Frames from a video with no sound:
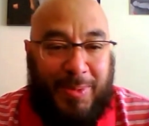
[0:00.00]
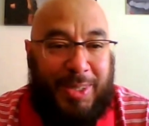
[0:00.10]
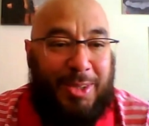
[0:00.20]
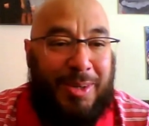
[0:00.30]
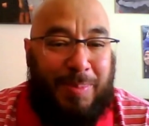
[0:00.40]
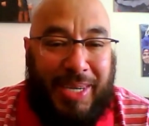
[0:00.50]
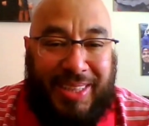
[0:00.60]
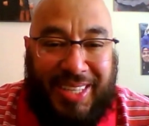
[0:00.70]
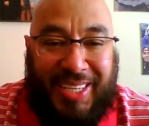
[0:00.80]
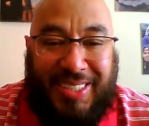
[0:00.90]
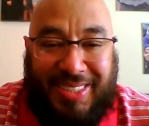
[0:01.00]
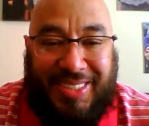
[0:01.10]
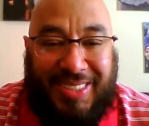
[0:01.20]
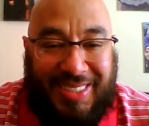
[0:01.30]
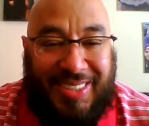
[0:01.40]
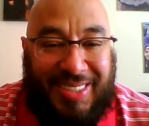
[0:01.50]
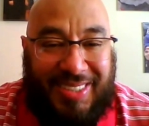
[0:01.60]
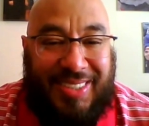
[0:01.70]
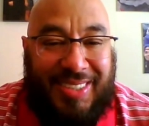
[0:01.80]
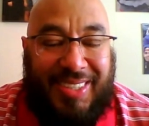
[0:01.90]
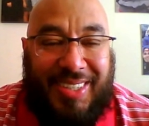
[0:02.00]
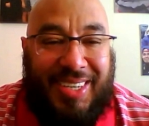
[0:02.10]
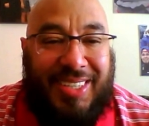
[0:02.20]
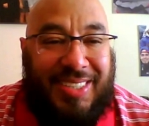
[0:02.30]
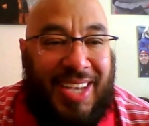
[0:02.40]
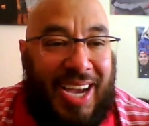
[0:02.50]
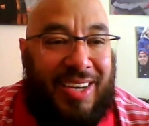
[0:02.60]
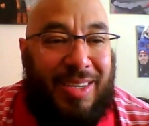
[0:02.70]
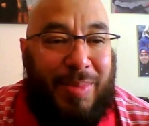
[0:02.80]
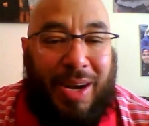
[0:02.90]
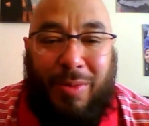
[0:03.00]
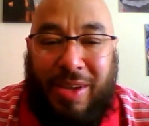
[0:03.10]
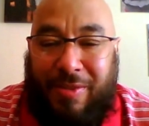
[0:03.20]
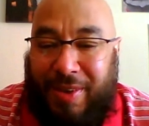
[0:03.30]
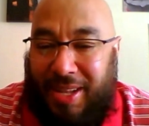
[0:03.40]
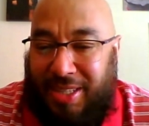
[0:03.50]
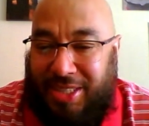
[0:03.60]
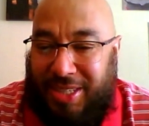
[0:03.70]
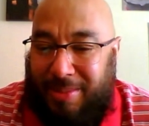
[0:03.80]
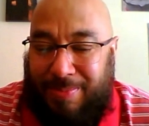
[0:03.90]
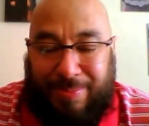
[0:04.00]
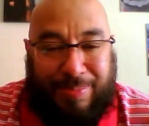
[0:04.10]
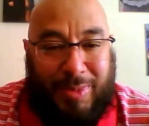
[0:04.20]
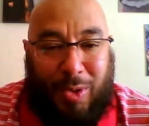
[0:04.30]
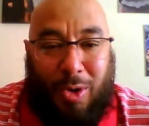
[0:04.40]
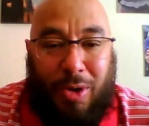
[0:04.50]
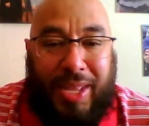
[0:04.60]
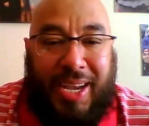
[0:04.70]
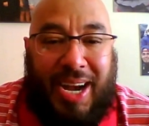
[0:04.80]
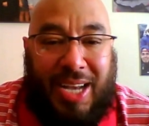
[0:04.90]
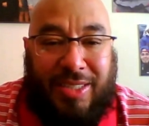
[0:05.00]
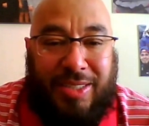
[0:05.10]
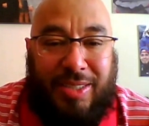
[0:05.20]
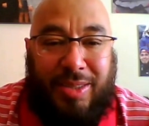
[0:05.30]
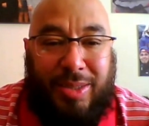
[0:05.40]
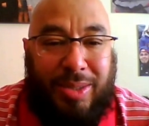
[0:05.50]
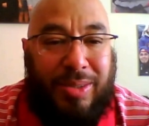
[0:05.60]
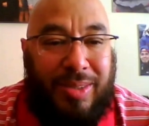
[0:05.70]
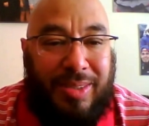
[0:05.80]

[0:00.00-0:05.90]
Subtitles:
We're doing big things. Excited about We Fellowship. Gonna do.